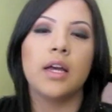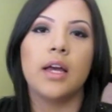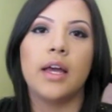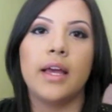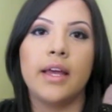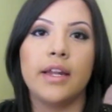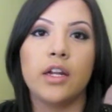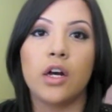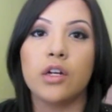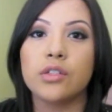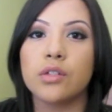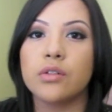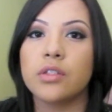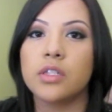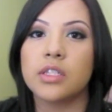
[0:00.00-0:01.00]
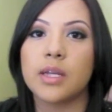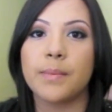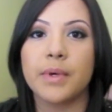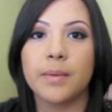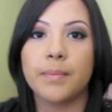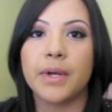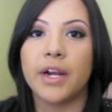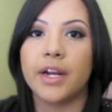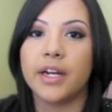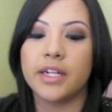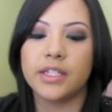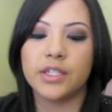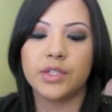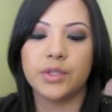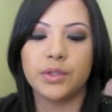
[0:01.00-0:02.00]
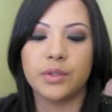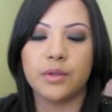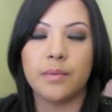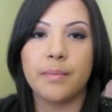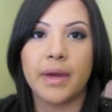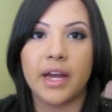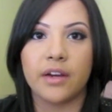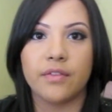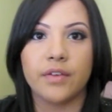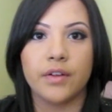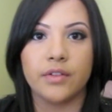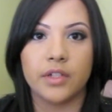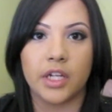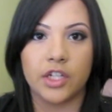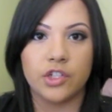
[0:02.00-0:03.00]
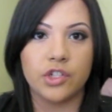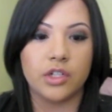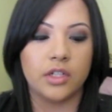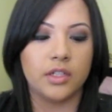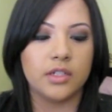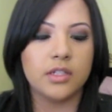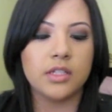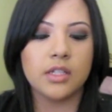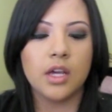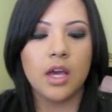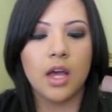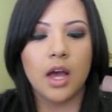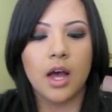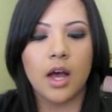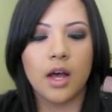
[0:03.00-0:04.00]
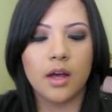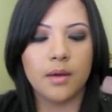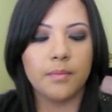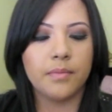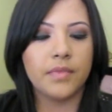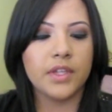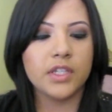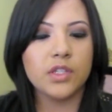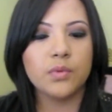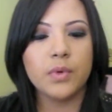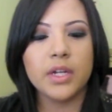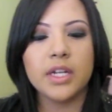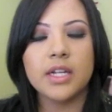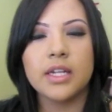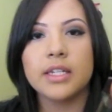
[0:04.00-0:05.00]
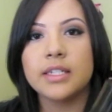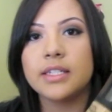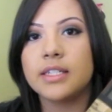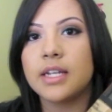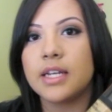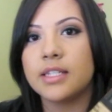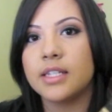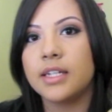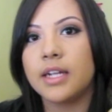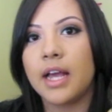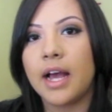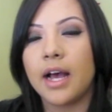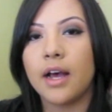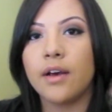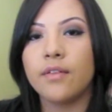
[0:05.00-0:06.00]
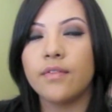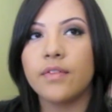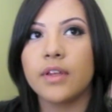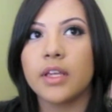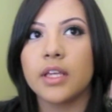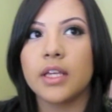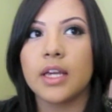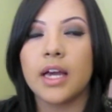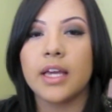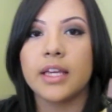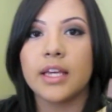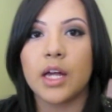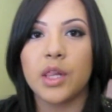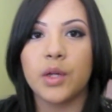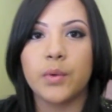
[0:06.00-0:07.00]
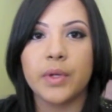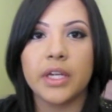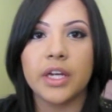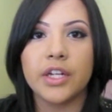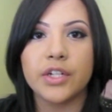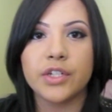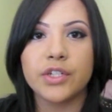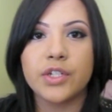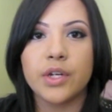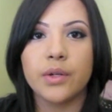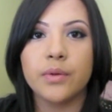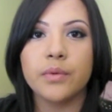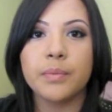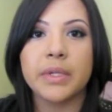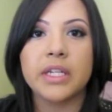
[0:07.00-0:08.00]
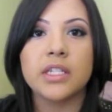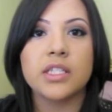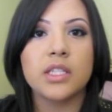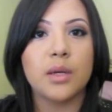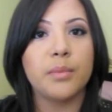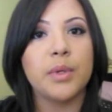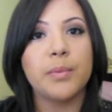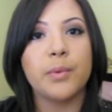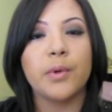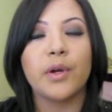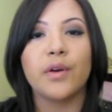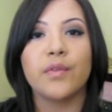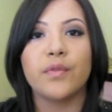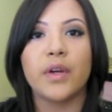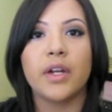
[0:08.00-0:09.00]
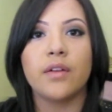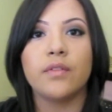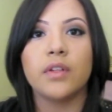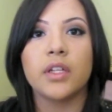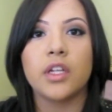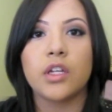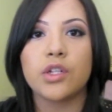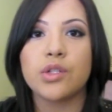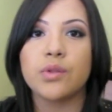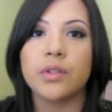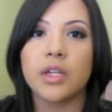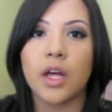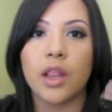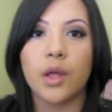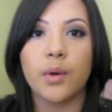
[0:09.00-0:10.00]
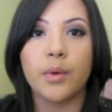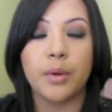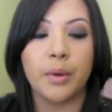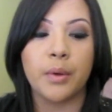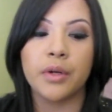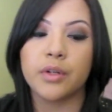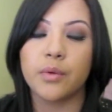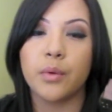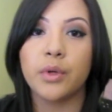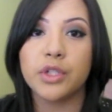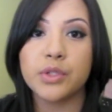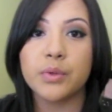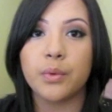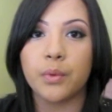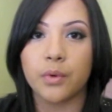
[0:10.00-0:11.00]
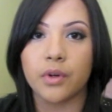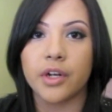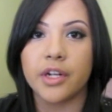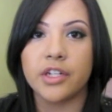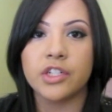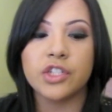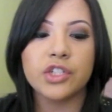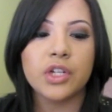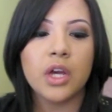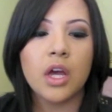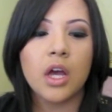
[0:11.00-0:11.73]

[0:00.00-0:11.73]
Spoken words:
And also, since I'm comparing it to MAC foundations, this one doesn't have a yellowy undertone, because some people are afraid of looking too yellow or too orange